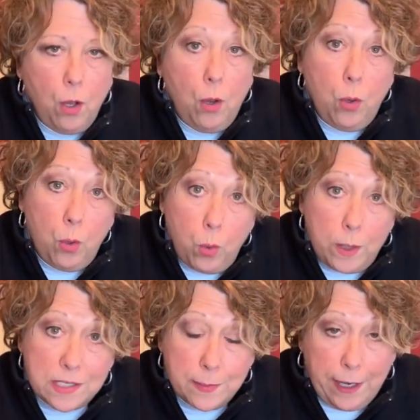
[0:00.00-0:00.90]
Who
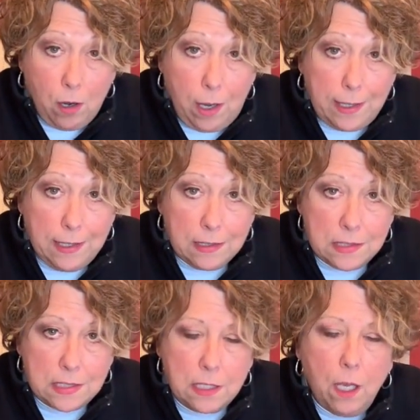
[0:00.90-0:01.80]
is my
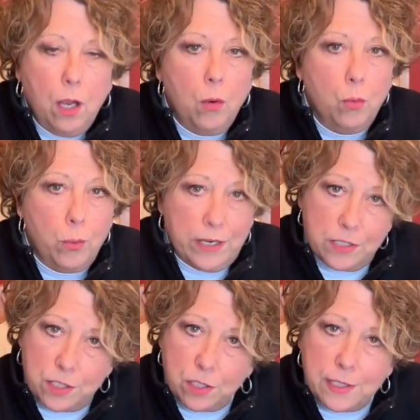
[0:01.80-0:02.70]
audience?
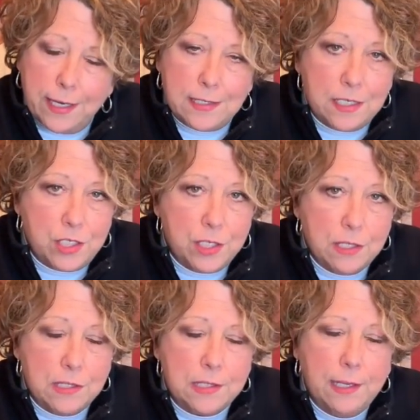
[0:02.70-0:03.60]
Registered
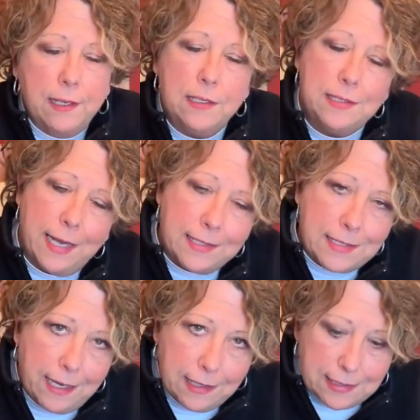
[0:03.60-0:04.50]
dietitians,
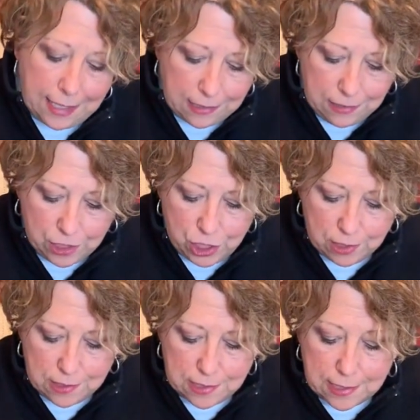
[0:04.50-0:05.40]
dietetic
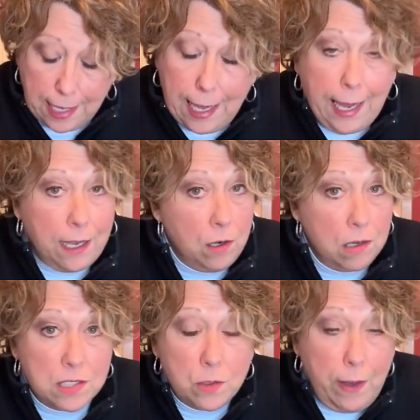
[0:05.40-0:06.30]
technicians, and
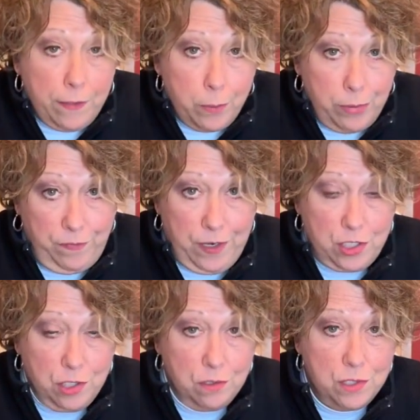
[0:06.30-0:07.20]
also other
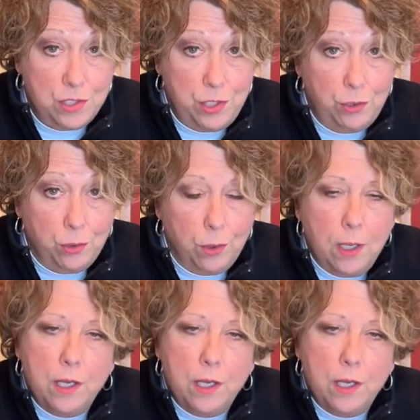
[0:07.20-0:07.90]
professionals too.